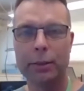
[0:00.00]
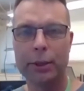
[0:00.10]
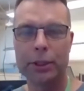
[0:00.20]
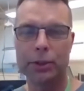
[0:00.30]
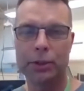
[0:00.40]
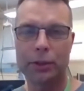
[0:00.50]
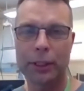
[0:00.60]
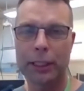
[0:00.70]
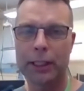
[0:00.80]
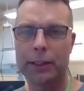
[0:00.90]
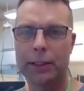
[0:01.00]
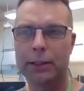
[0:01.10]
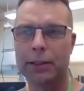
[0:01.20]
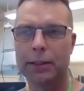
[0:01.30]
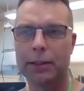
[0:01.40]
We should create
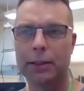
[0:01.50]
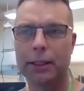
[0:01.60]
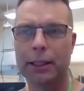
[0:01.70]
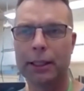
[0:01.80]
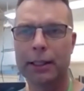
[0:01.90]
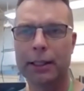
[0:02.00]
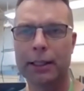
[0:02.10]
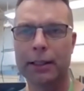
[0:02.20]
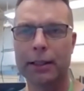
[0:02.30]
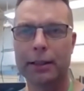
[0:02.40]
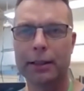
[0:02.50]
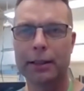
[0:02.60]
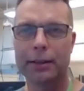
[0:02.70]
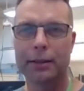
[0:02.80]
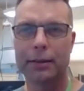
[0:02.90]
and
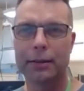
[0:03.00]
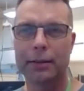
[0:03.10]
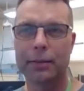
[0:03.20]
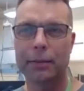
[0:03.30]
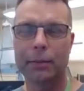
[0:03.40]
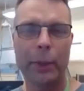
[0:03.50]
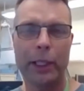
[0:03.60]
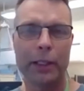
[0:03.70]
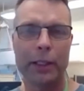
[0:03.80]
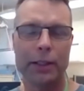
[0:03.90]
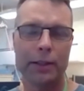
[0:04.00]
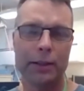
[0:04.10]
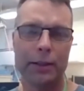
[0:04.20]
make